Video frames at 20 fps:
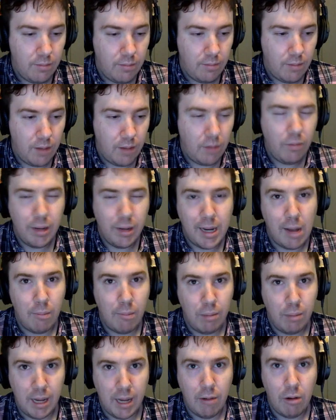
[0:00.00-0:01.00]
I don't really count
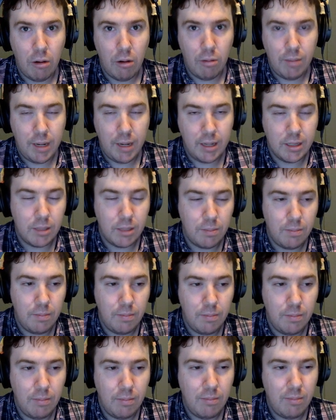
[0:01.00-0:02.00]
bolero because
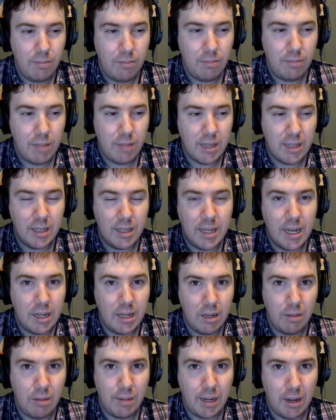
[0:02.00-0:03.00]
that's intended
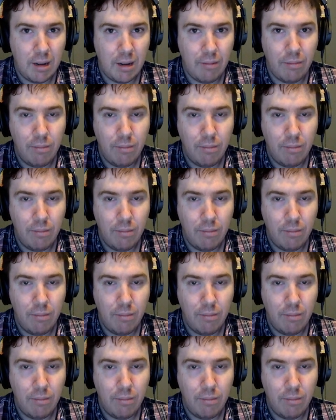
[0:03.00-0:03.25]
to be kind of